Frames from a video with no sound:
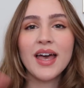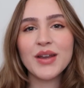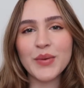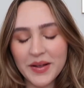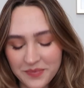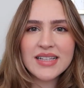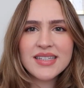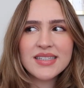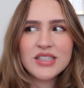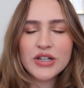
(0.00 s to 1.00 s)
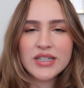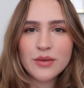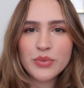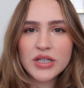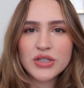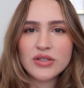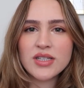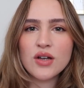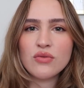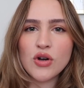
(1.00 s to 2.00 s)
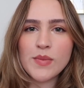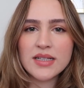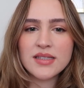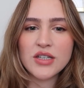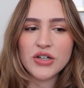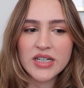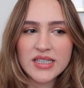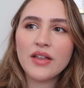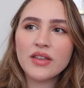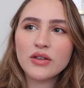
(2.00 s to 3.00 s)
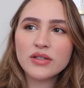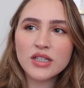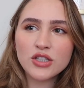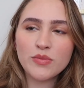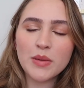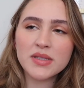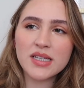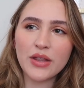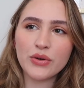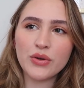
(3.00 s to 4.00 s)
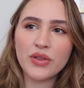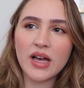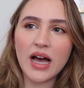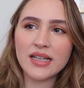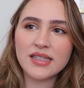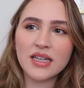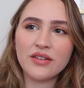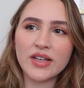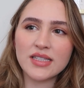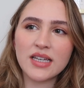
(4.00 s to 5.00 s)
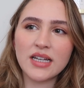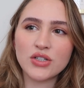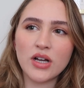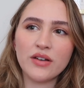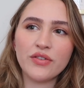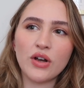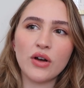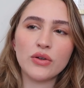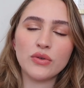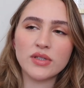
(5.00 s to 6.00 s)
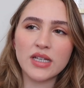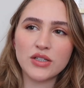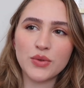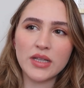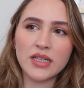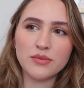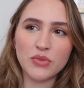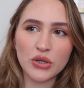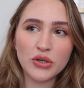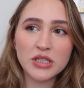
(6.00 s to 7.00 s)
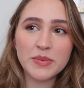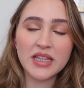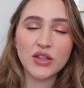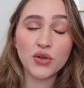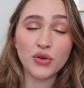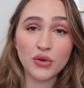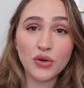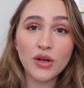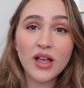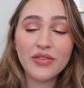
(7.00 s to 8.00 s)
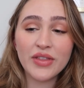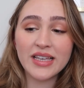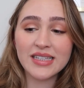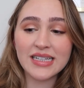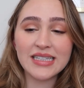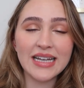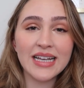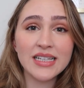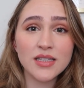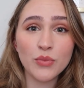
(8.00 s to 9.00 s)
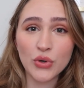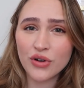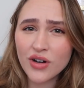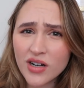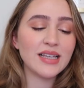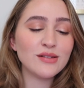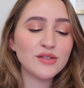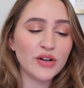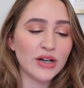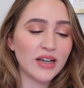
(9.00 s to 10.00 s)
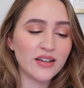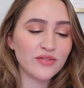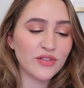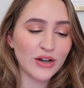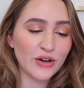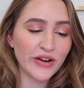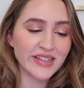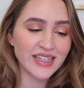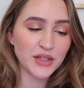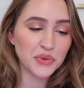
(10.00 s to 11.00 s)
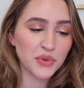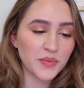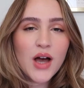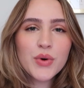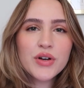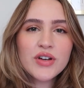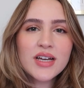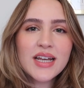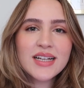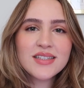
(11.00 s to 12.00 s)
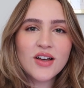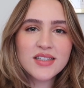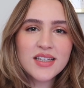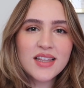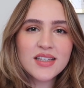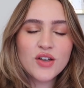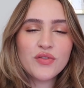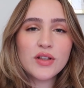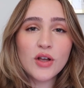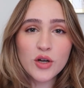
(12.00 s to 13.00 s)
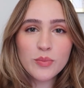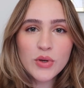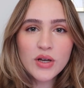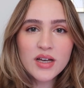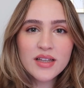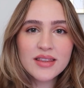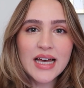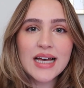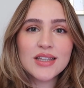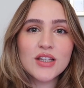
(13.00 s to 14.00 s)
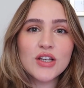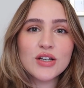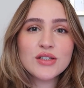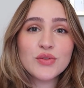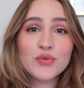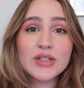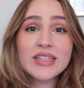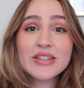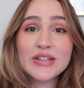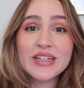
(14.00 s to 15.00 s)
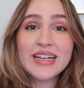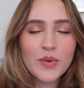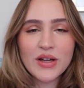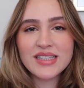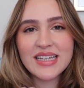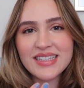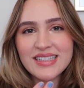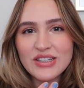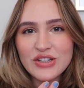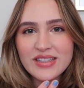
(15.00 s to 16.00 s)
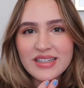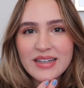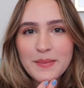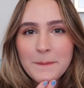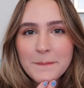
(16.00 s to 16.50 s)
Anyway, that's a series. I'm pretty sure it's like a romance series. I think there's like two people together who the guy's like investigating, trying to figure out who's like doing these murders, but then the girl that he's like dating is the murderer. Sounds very, very crazy and cool. I want to read Anastasia, the Sophie Lark book. That looks really good. Oh my god, it's Anastasia, isn't it?